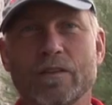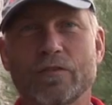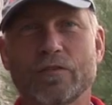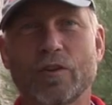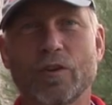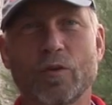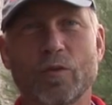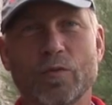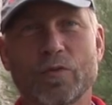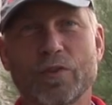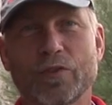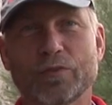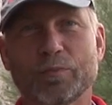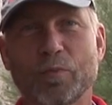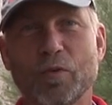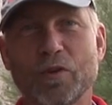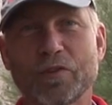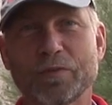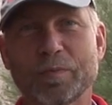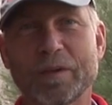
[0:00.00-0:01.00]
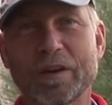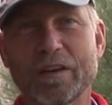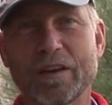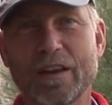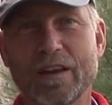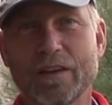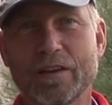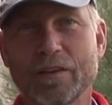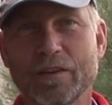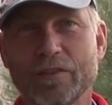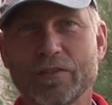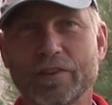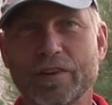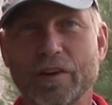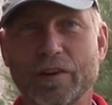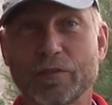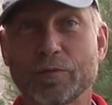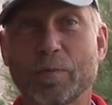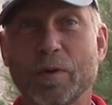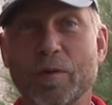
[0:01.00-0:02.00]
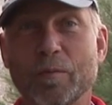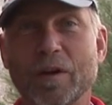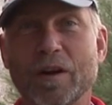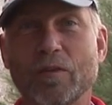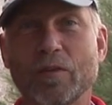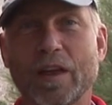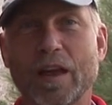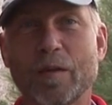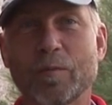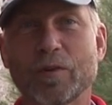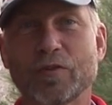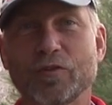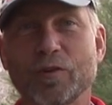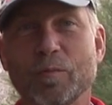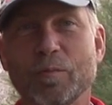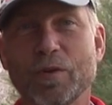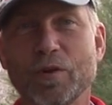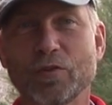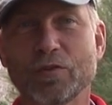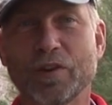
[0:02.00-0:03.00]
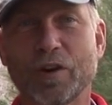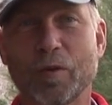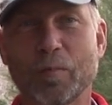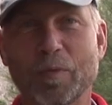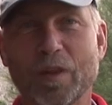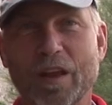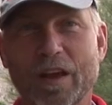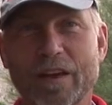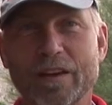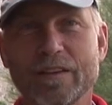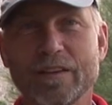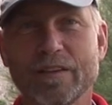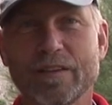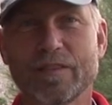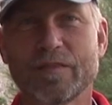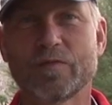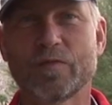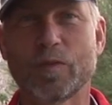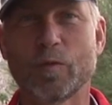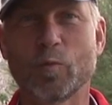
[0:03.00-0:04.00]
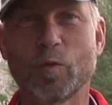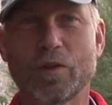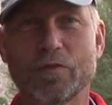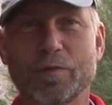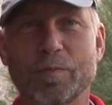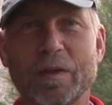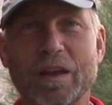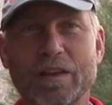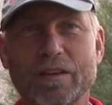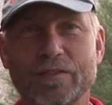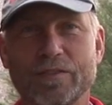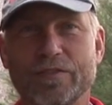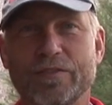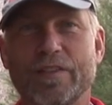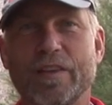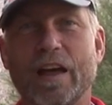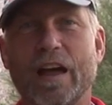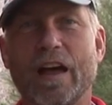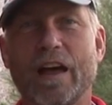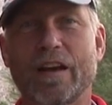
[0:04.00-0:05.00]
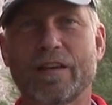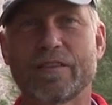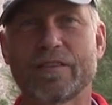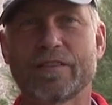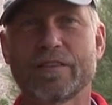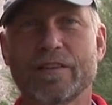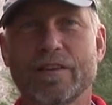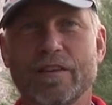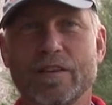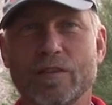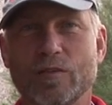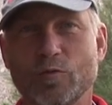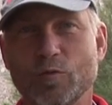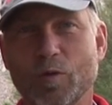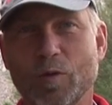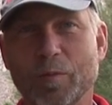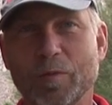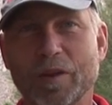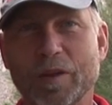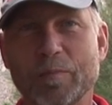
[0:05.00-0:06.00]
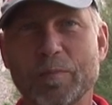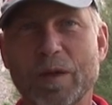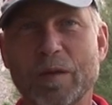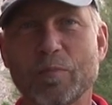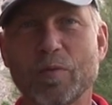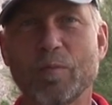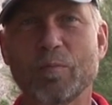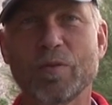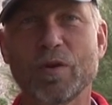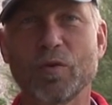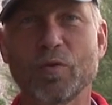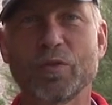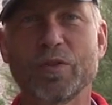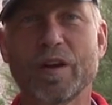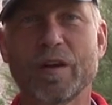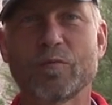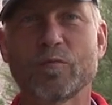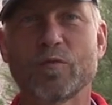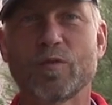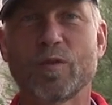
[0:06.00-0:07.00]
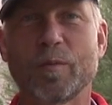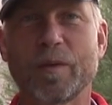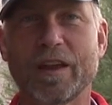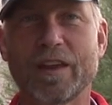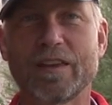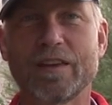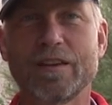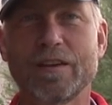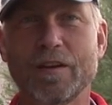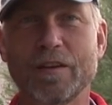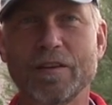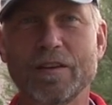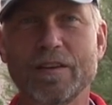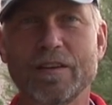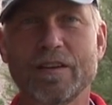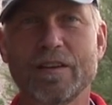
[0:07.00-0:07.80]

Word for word: So the Sportsman is an experimental amateur built airplane, which means that normally people build them from a kit.